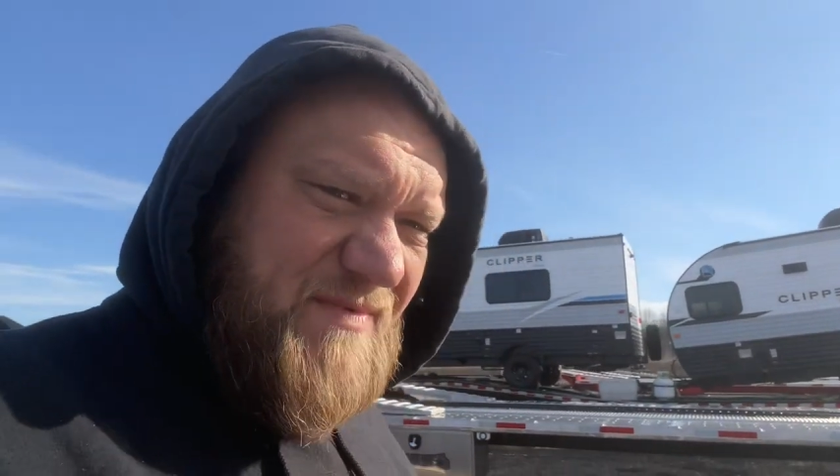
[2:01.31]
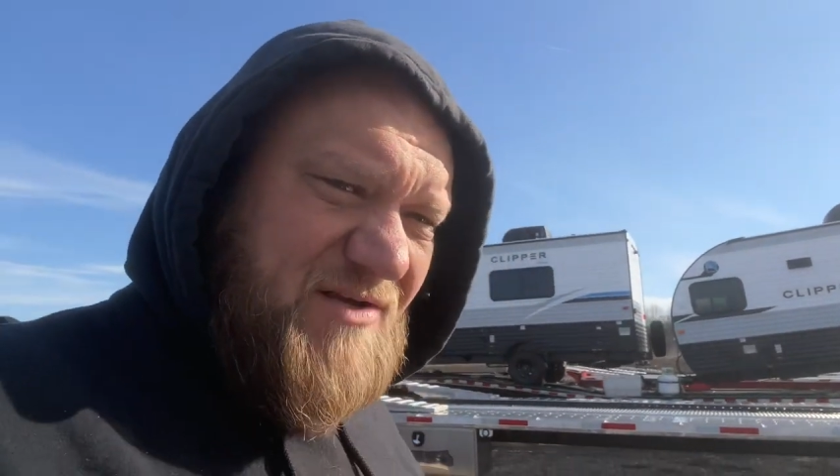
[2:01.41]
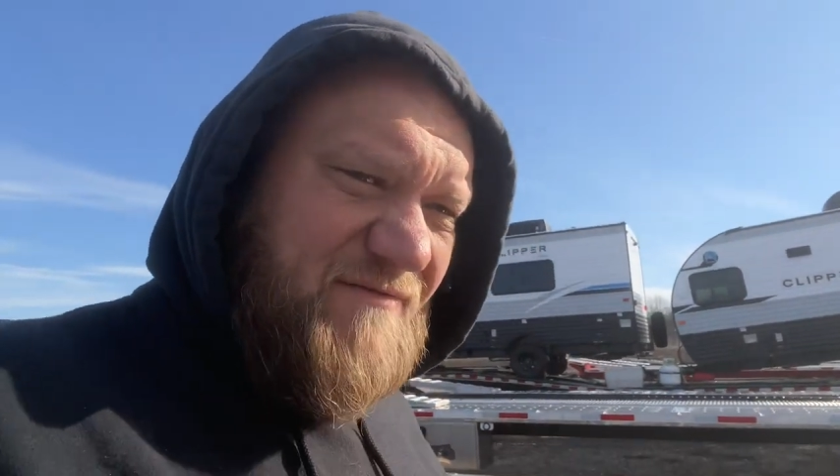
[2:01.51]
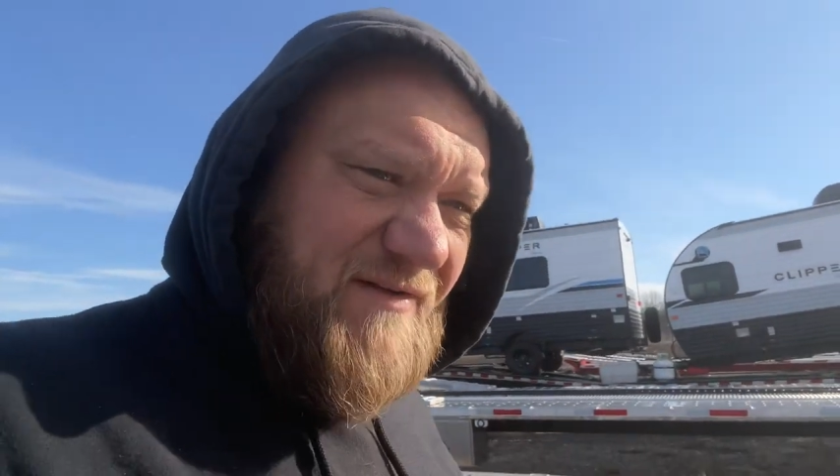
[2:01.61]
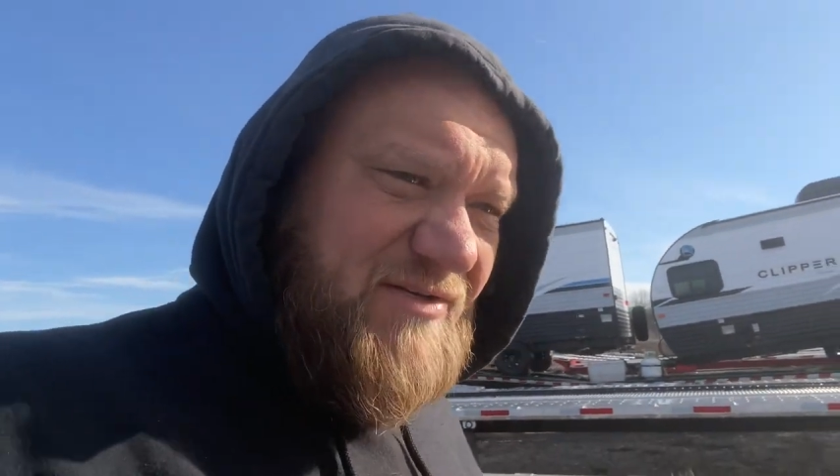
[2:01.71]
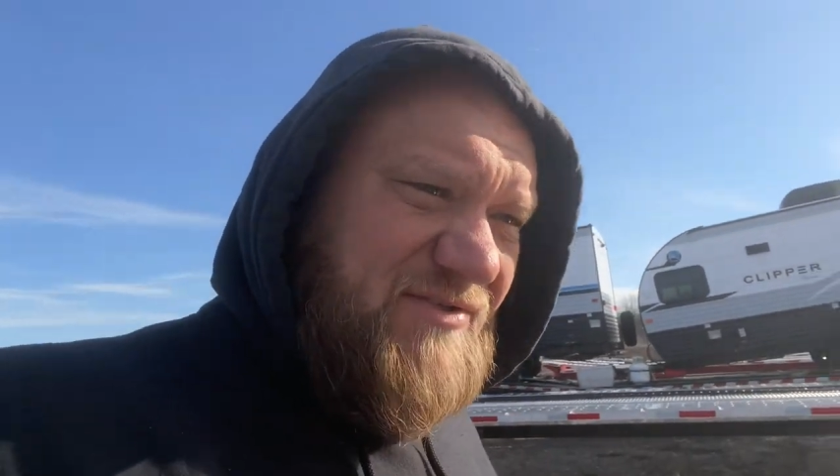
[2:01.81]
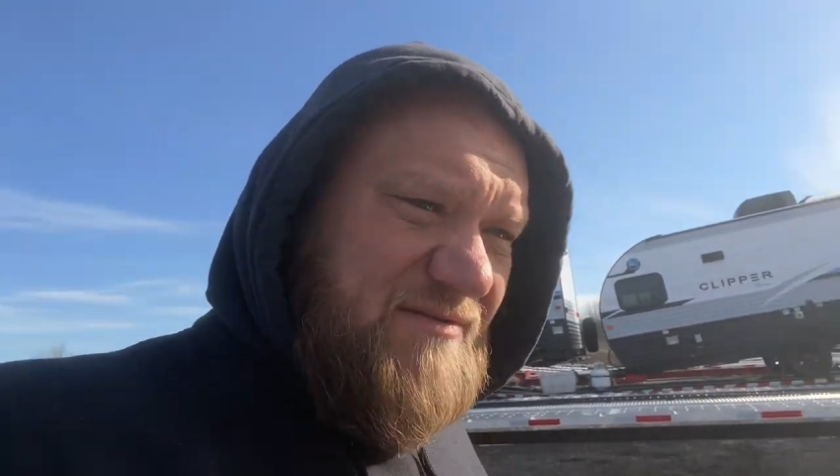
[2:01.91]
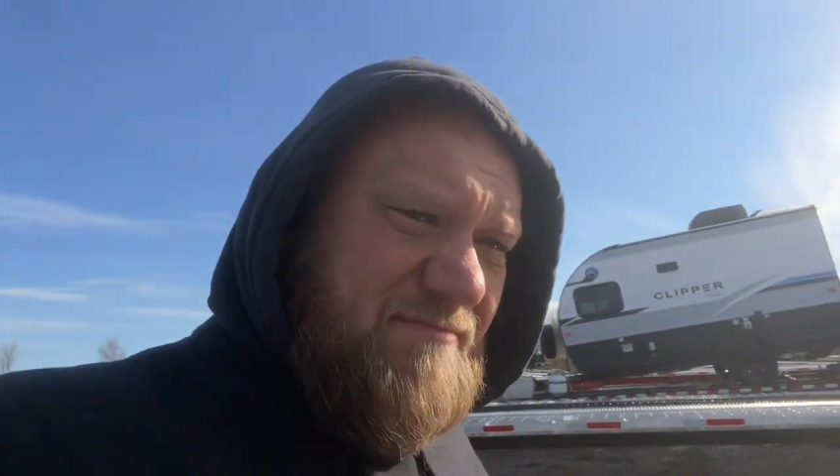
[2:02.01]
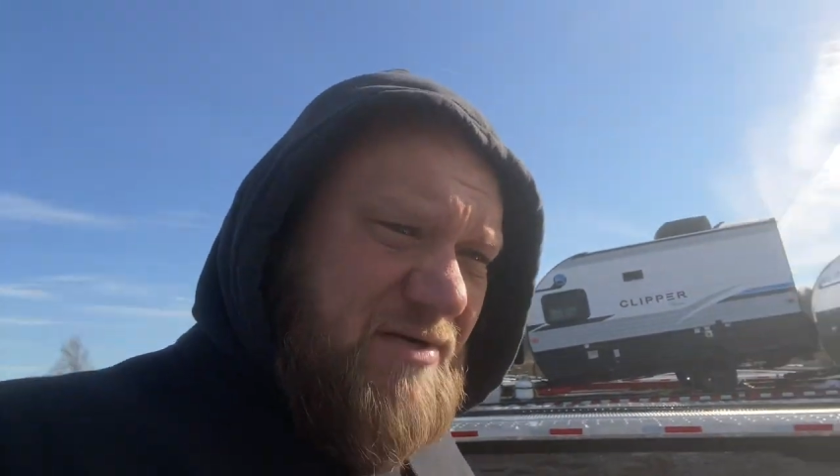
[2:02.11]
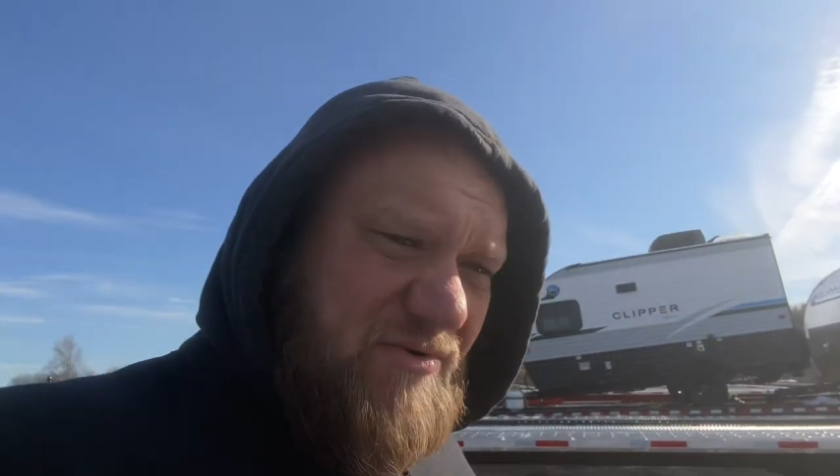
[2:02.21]
Hopefully do
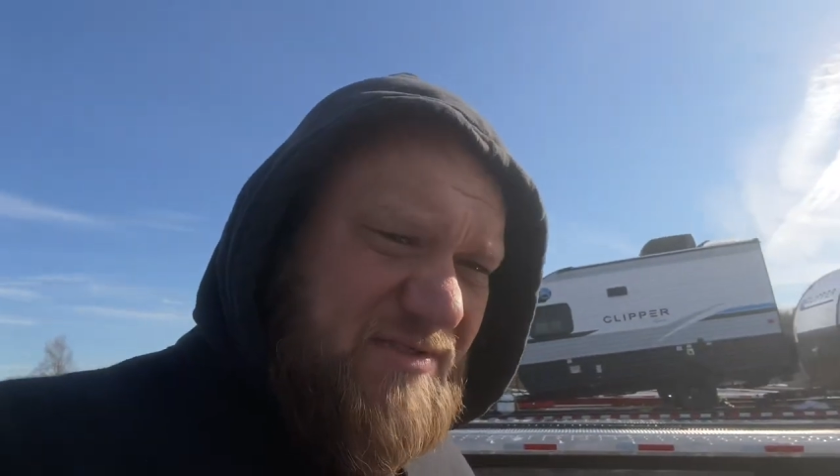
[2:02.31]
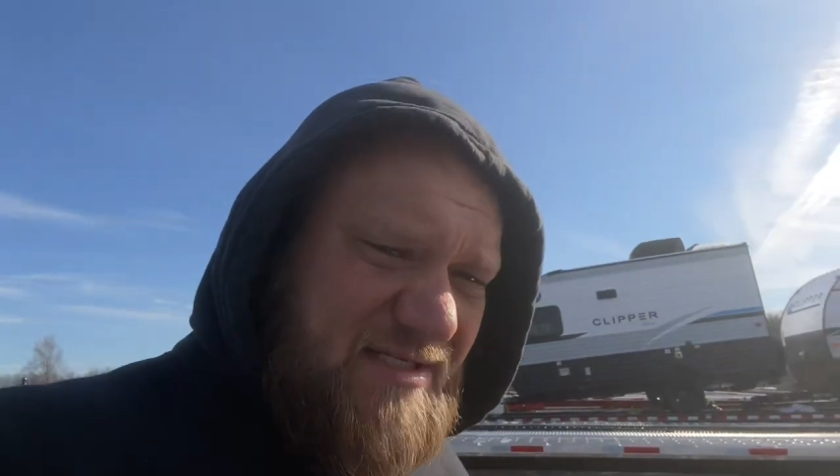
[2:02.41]
some boats